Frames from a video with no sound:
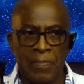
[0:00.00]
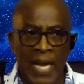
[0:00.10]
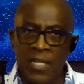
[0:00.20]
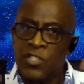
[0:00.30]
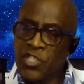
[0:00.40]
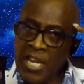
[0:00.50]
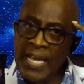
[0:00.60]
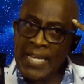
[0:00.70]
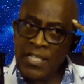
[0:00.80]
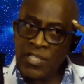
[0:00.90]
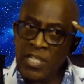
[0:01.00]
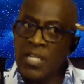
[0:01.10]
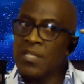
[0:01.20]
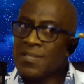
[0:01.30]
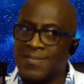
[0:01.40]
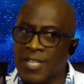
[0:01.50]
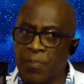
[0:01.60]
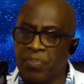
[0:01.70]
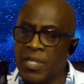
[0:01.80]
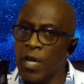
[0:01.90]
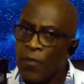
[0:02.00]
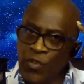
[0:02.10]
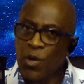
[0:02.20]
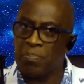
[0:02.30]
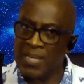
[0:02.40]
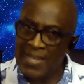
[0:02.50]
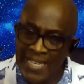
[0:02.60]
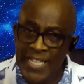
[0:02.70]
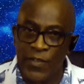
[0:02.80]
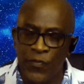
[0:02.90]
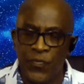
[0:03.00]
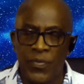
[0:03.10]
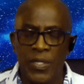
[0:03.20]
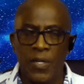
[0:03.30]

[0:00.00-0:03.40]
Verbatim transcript: not a change simply of your belief.